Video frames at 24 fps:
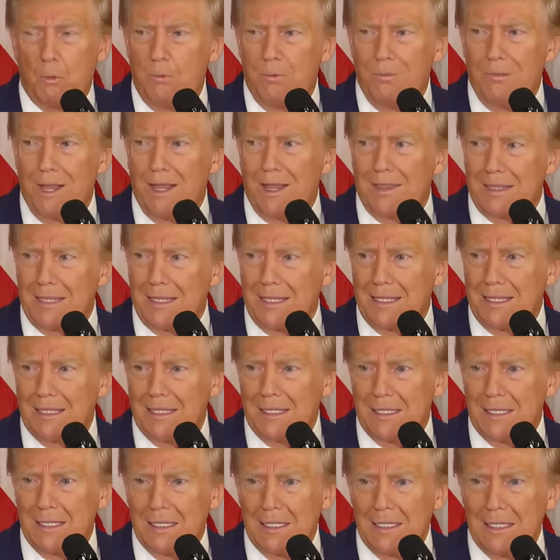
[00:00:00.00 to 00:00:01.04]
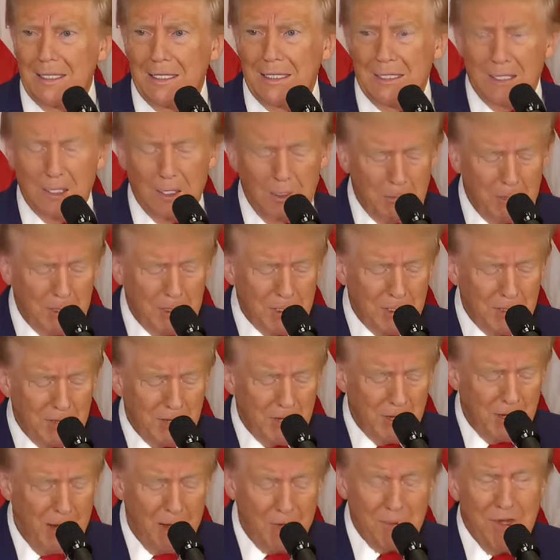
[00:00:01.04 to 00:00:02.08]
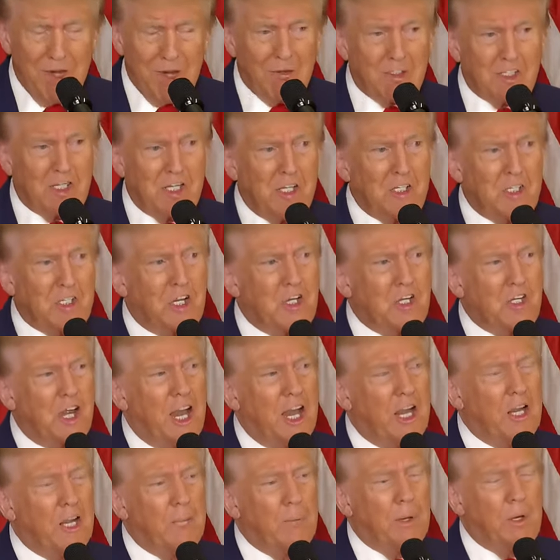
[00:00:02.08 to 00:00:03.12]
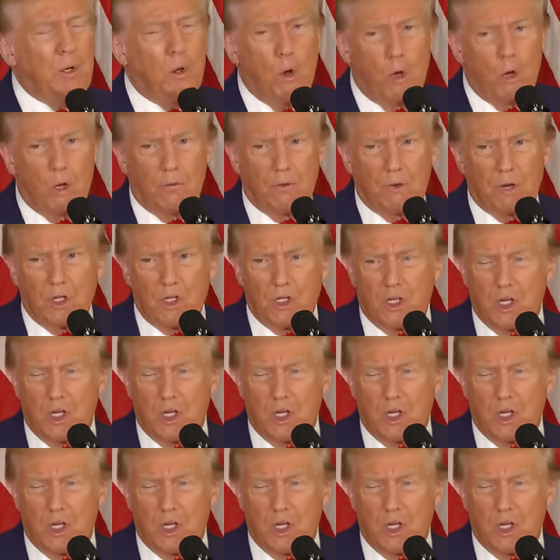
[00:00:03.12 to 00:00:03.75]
nothing. I've never seen such anger, but all of our